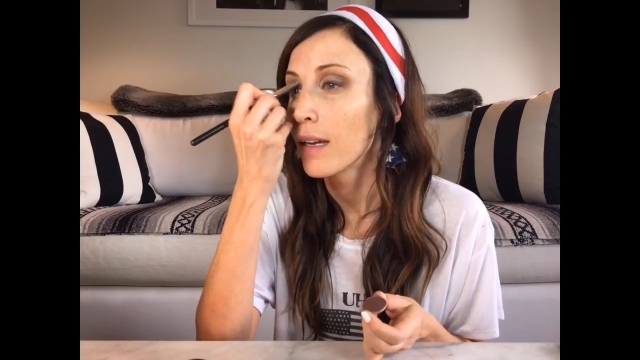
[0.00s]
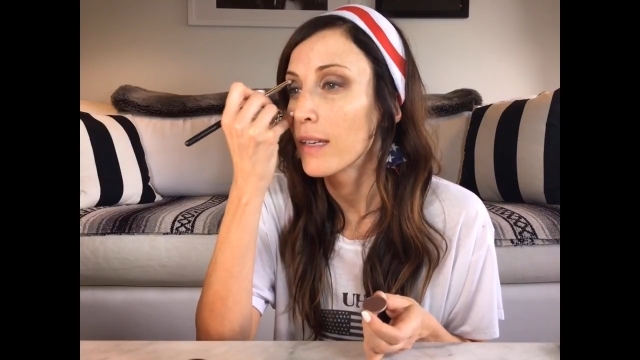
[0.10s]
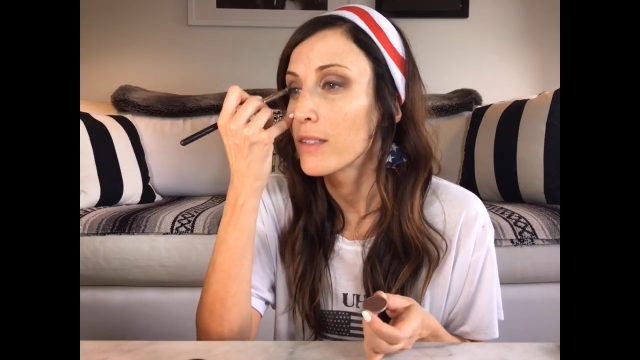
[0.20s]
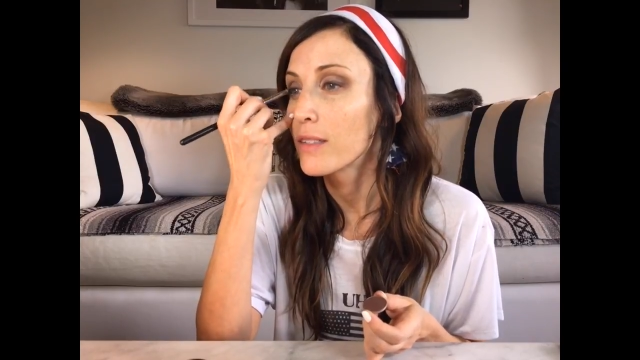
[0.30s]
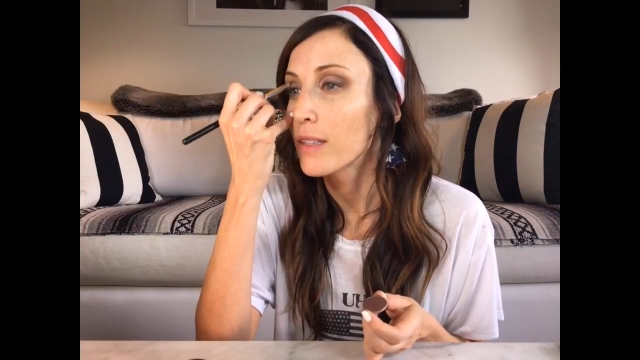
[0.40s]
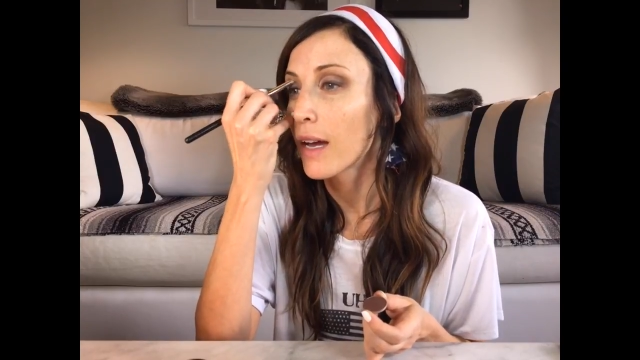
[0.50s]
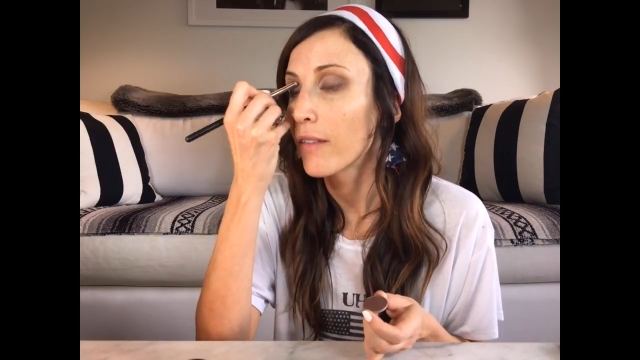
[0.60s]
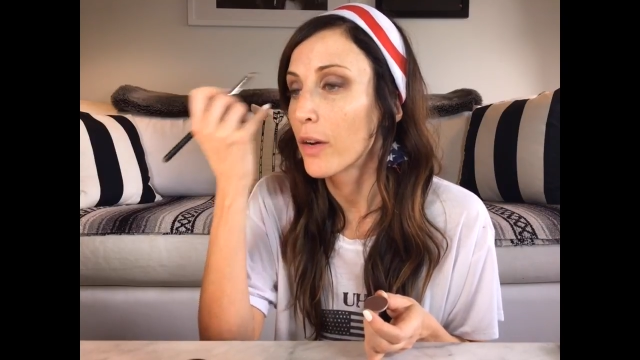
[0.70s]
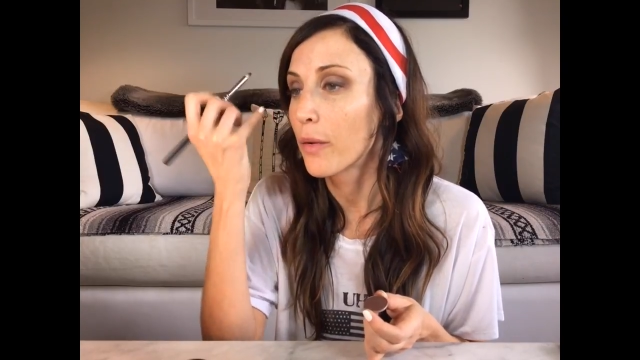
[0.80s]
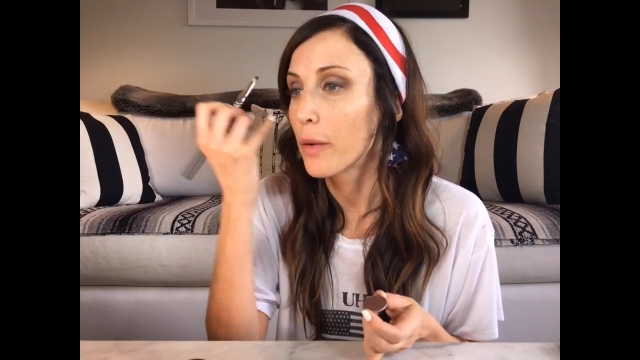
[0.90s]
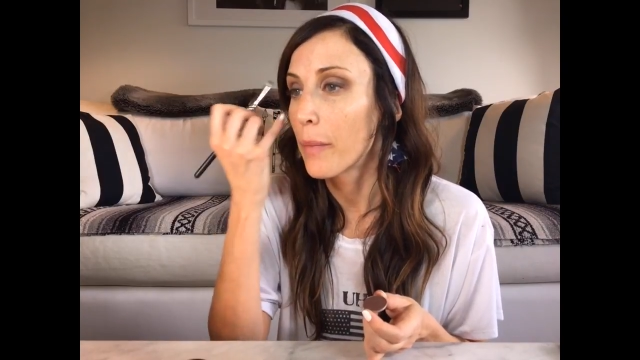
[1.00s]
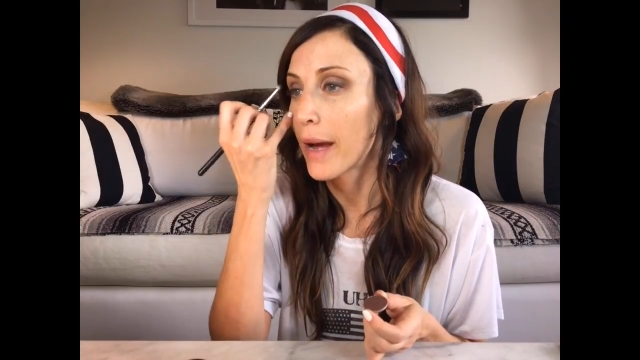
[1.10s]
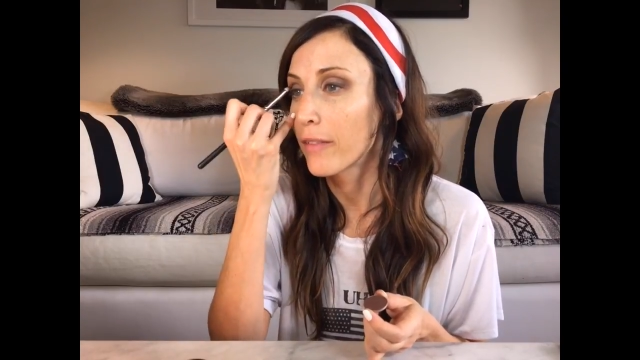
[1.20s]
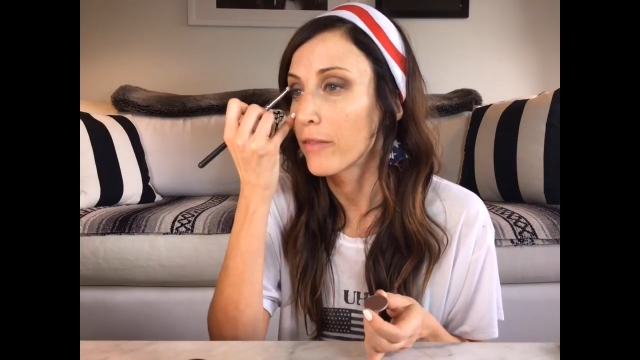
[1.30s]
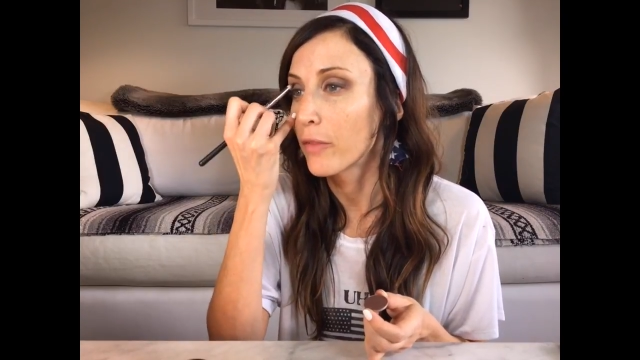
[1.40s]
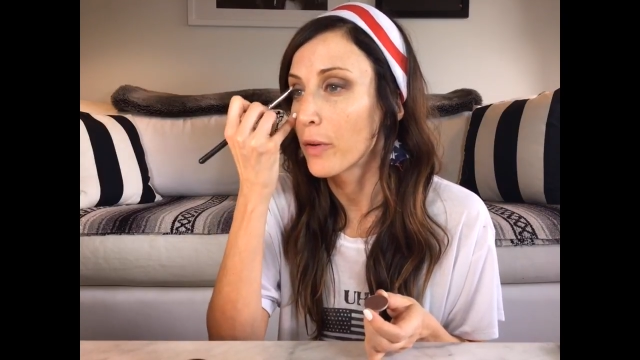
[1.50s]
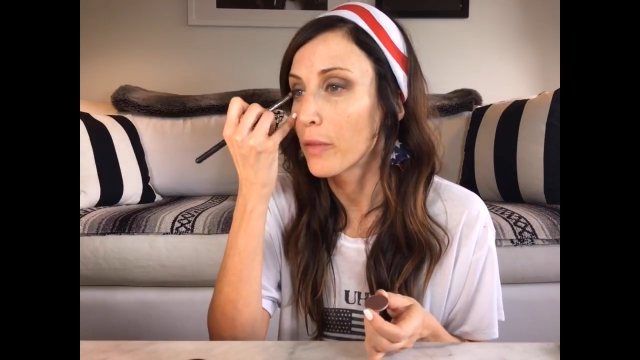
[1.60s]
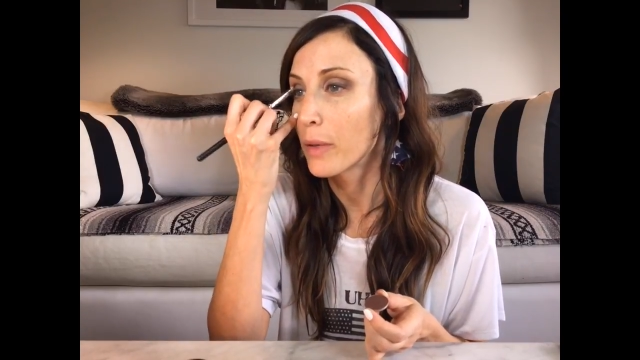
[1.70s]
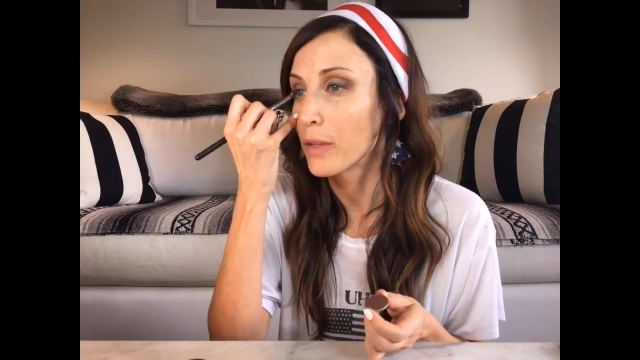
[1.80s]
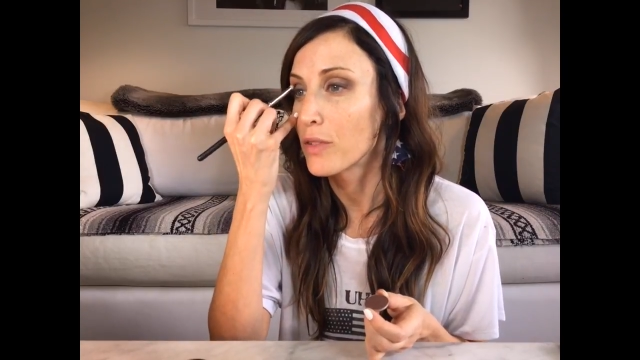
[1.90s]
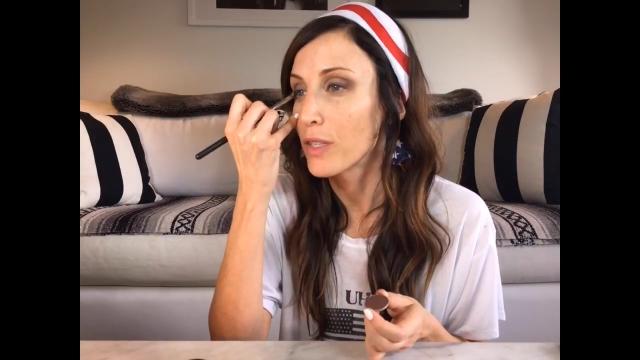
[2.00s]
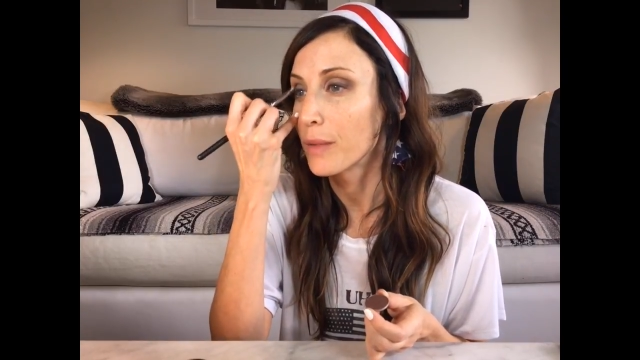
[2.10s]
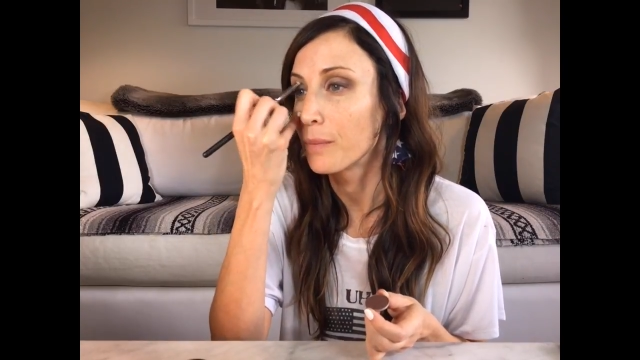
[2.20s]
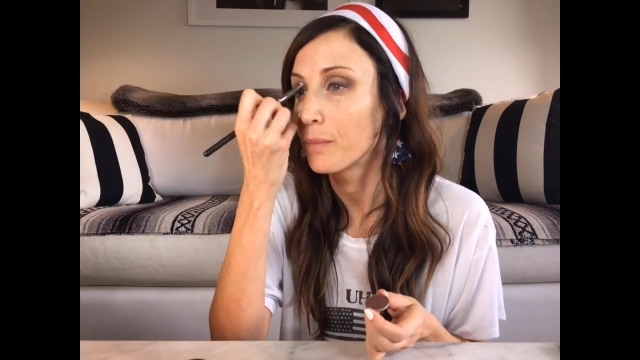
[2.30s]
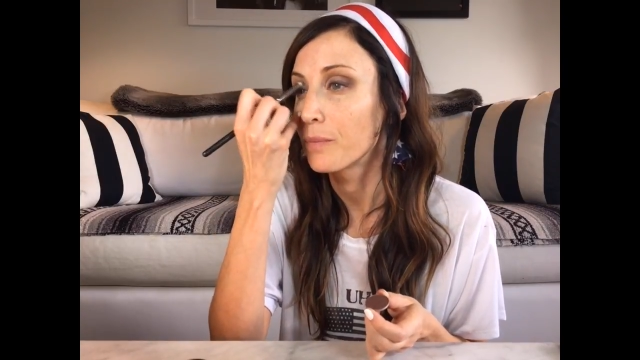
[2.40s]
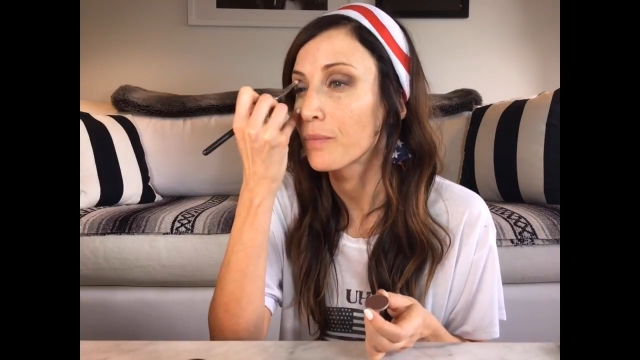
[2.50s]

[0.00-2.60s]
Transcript: and just kind of go in a back and forth motion